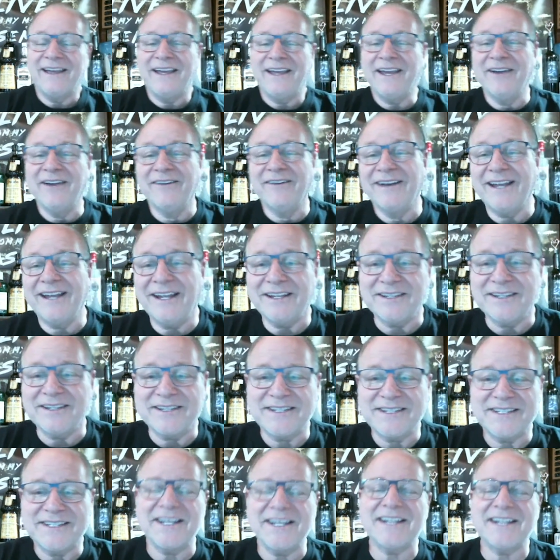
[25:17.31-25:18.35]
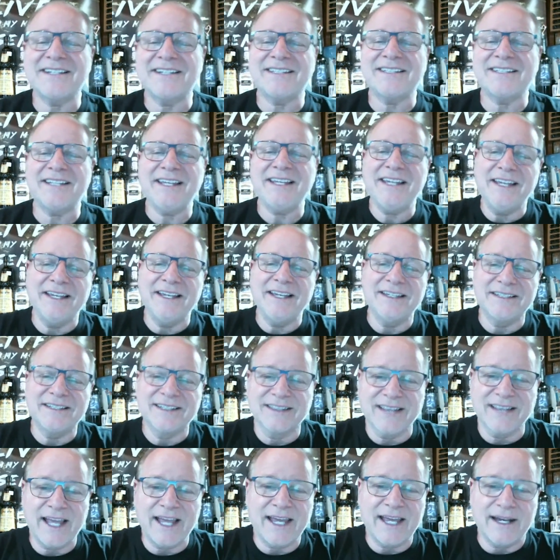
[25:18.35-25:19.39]
Here it is, 60
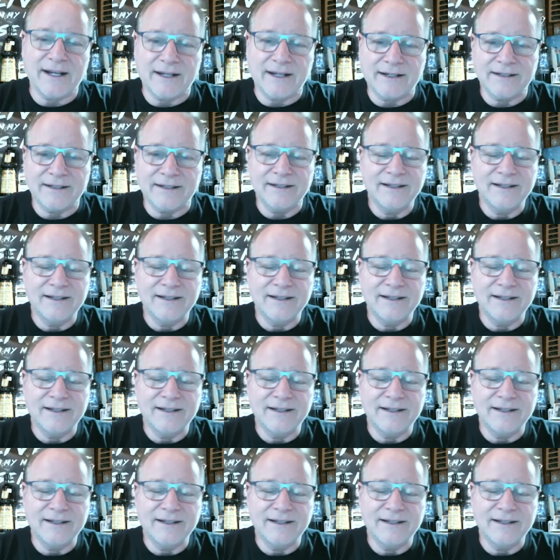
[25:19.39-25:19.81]
years later,